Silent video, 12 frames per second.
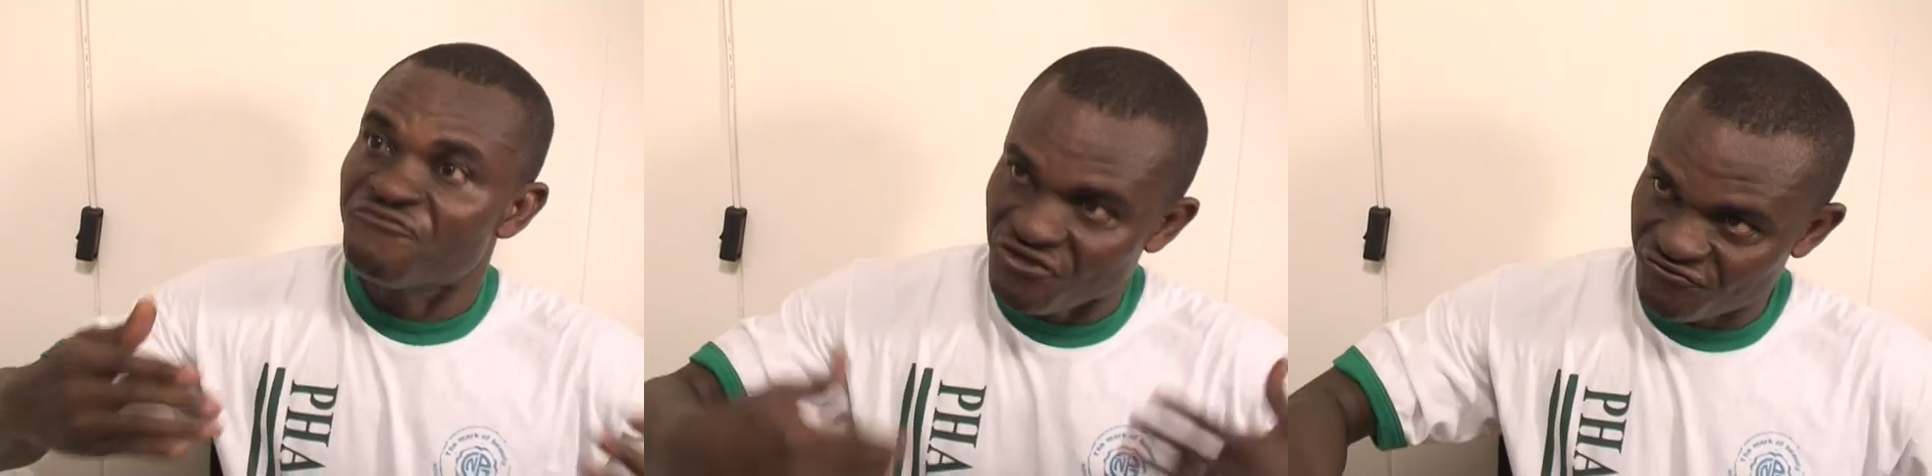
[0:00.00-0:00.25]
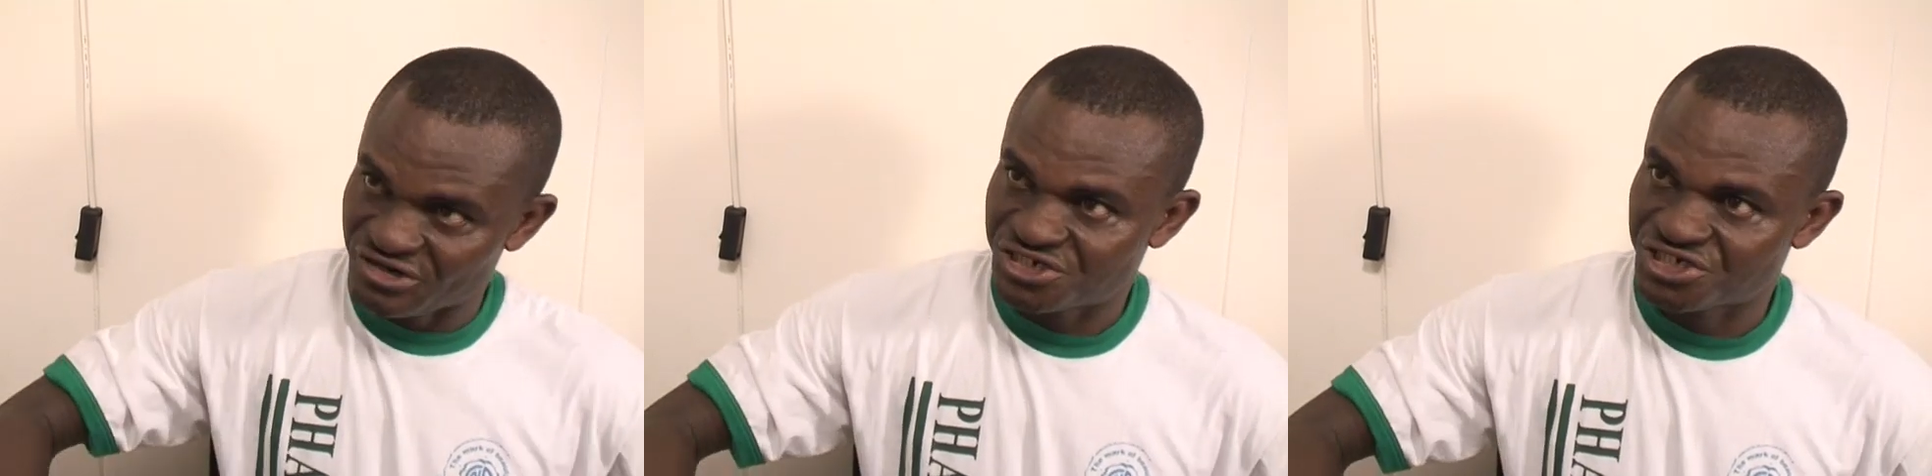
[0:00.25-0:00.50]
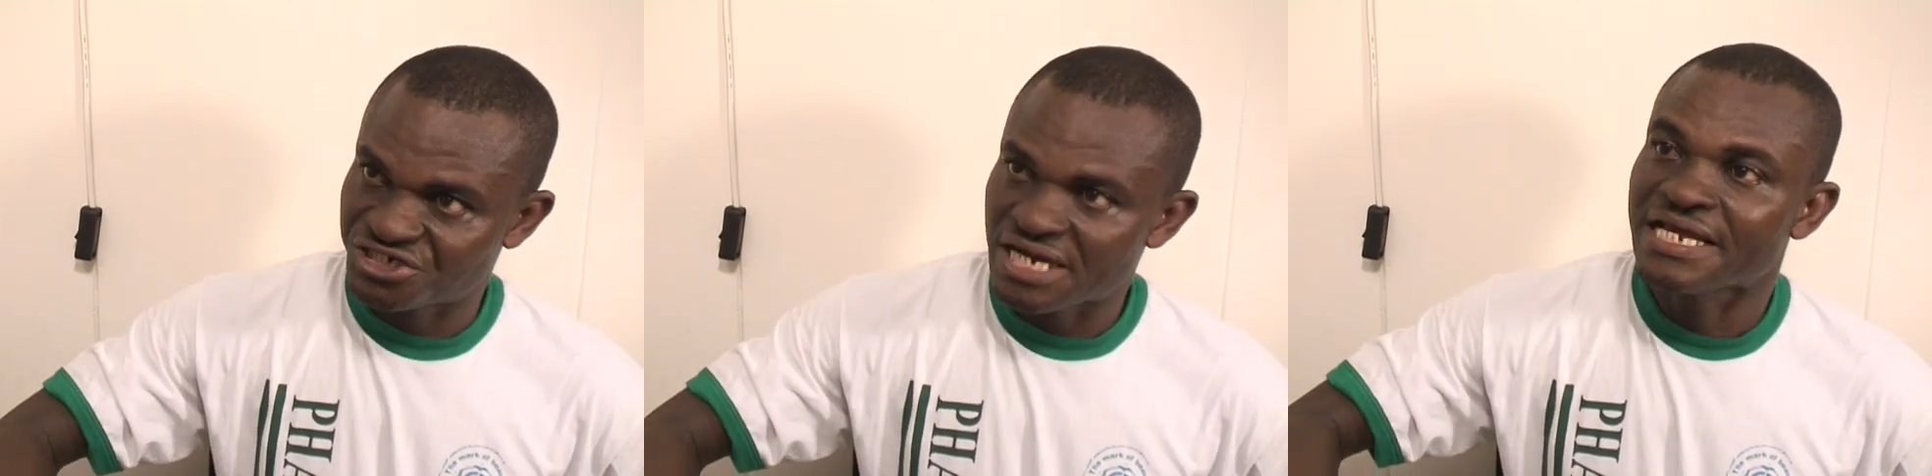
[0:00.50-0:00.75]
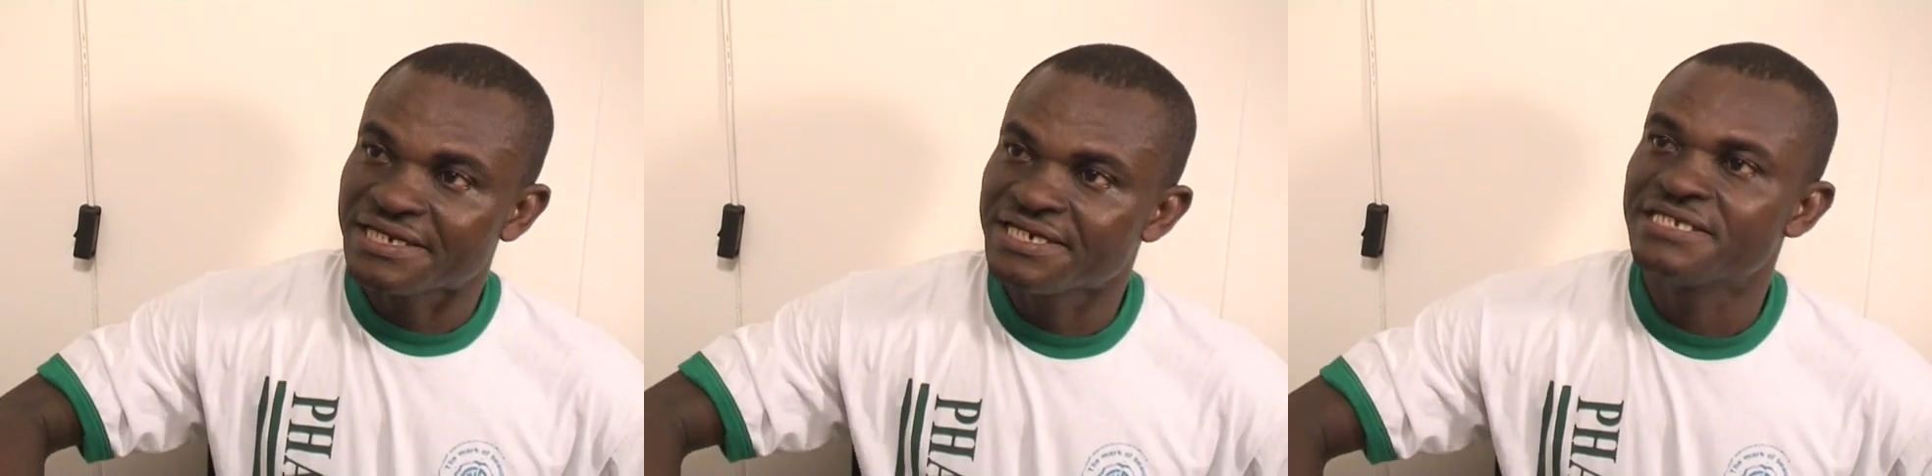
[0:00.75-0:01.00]
feverish
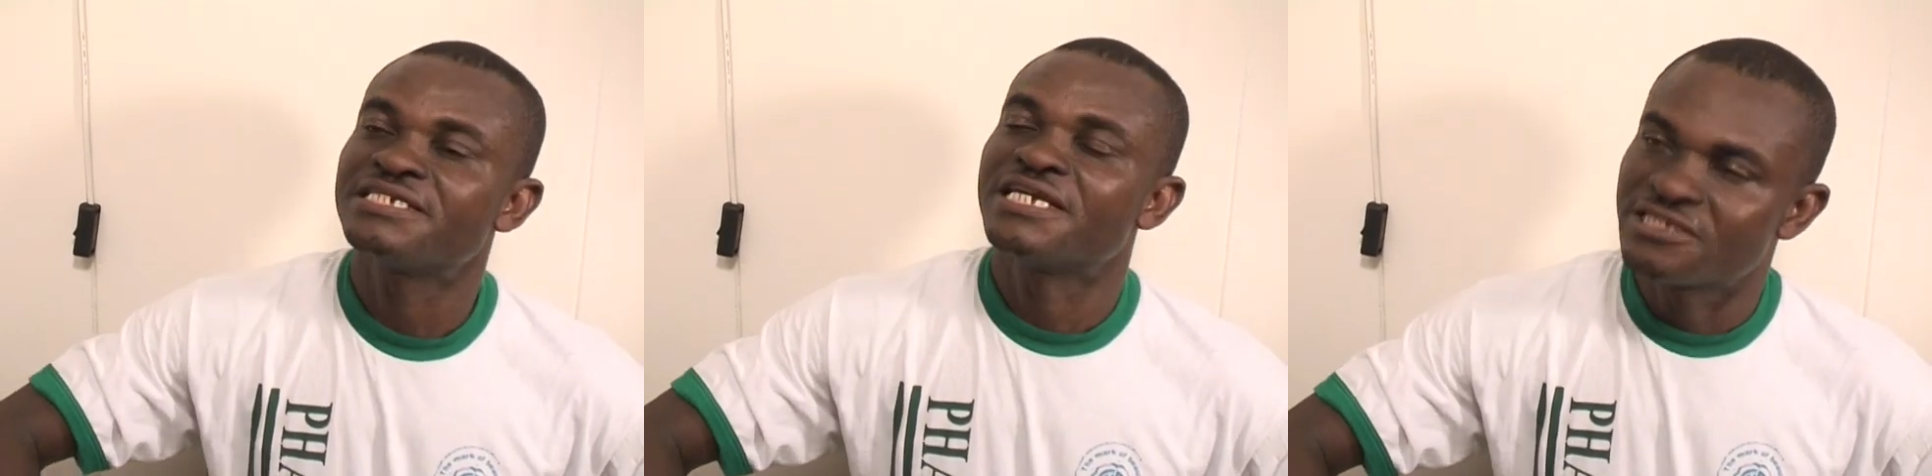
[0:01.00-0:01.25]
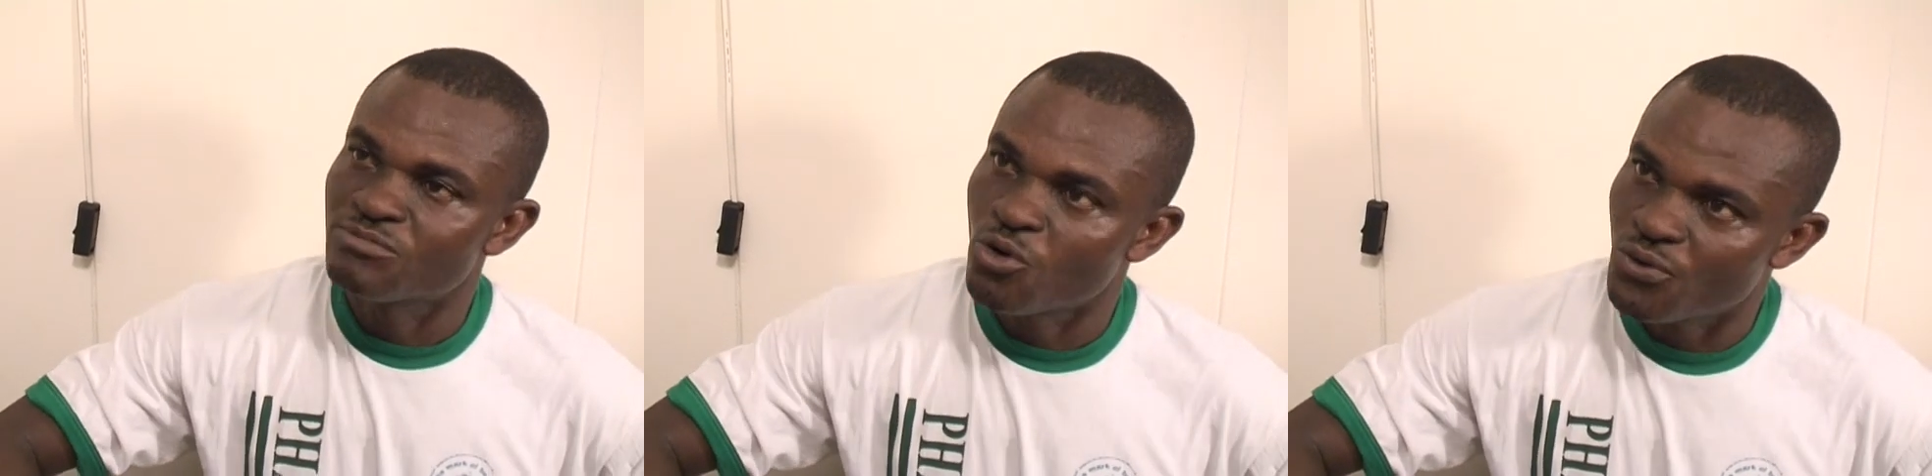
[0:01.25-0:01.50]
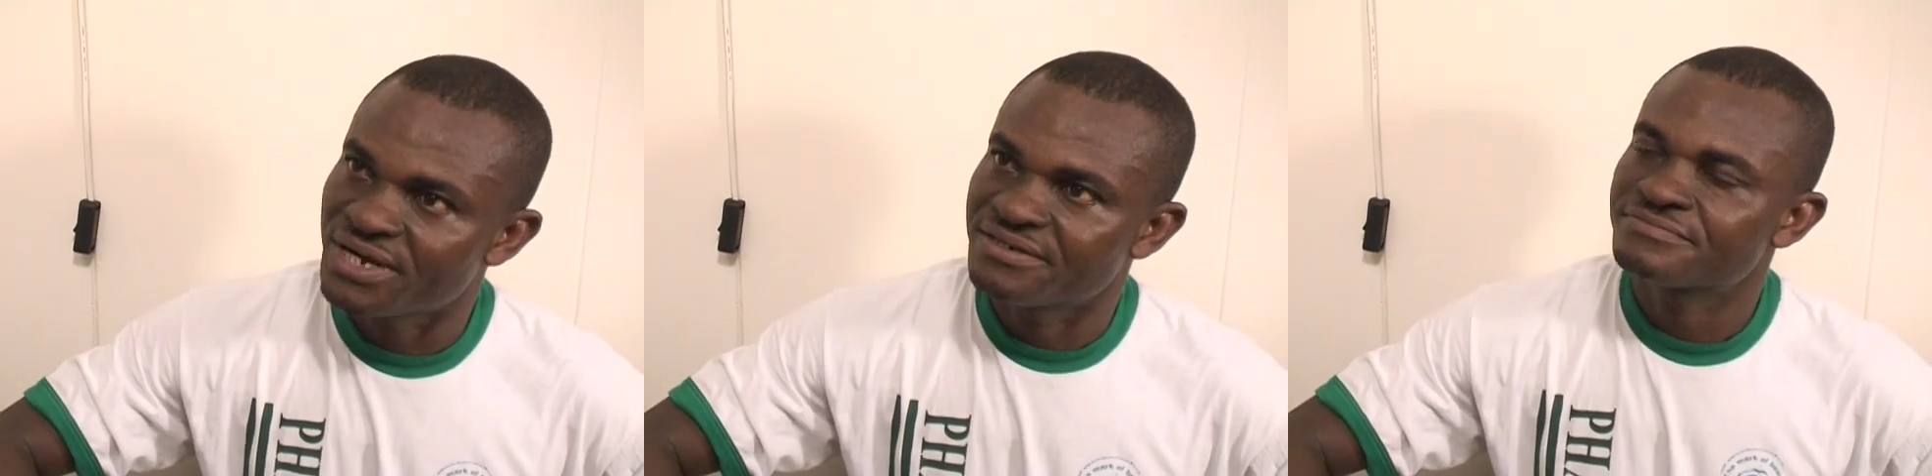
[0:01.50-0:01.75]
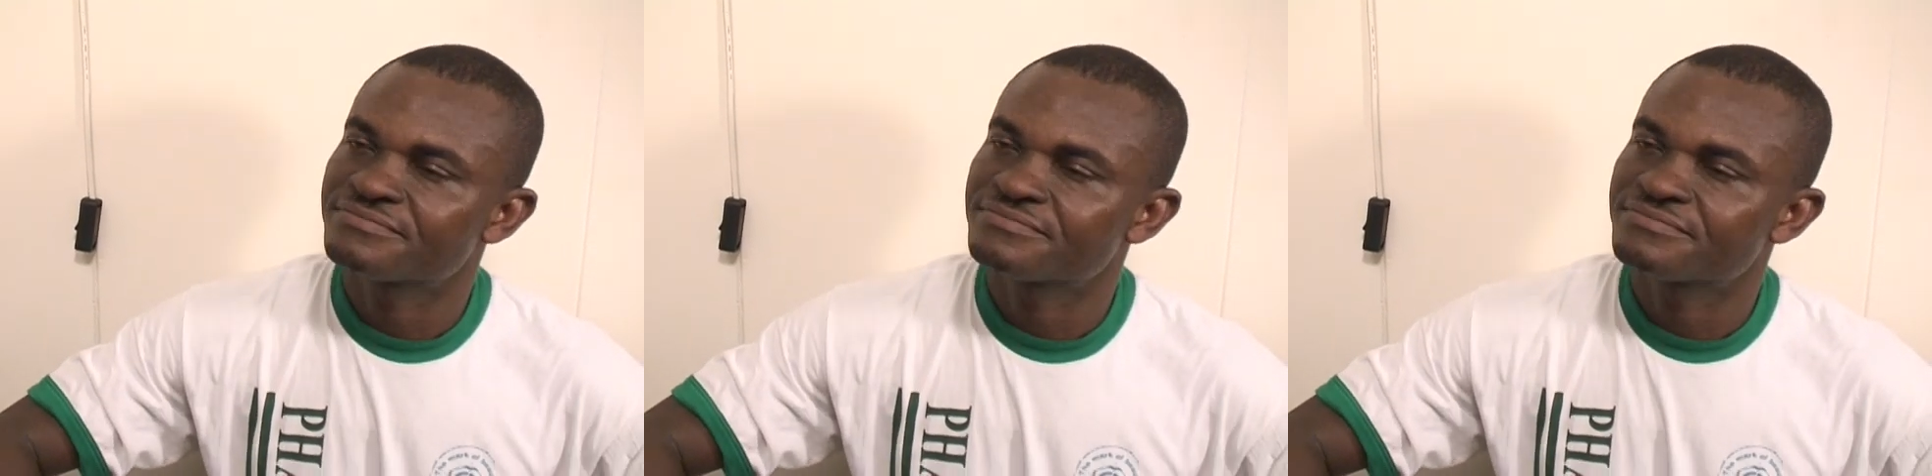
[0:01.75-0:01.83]
and I need Kismoquine.